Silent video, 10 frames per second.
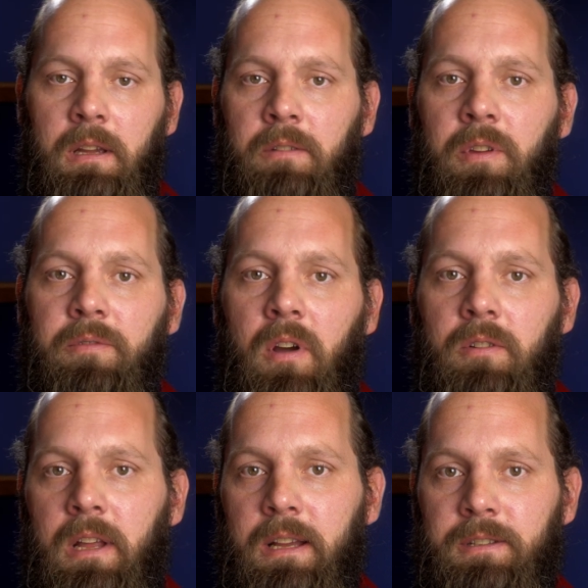If your
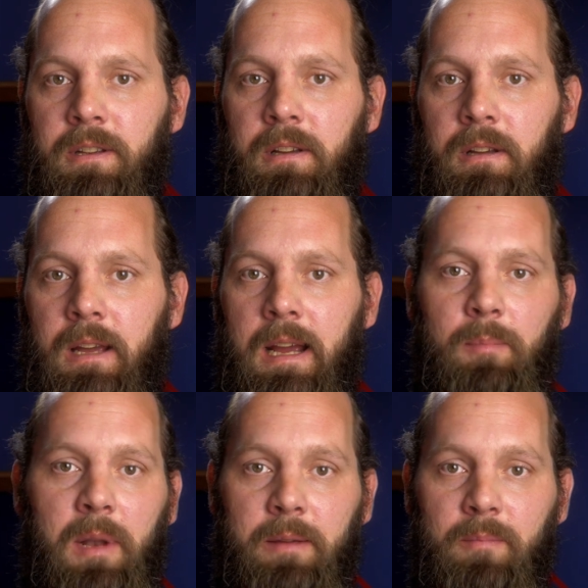phone has a
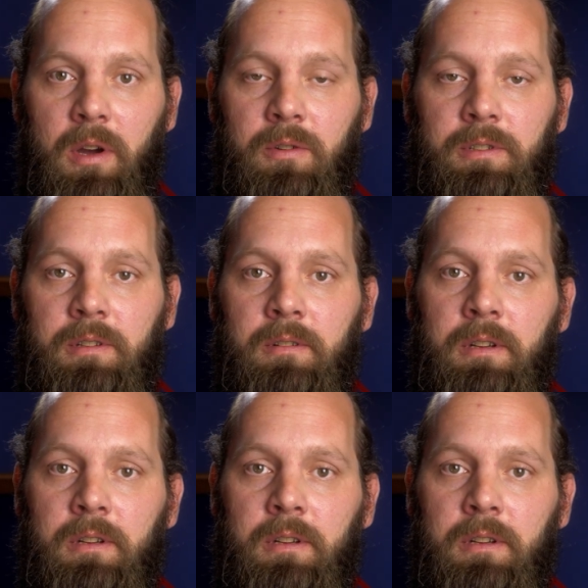airplane mode,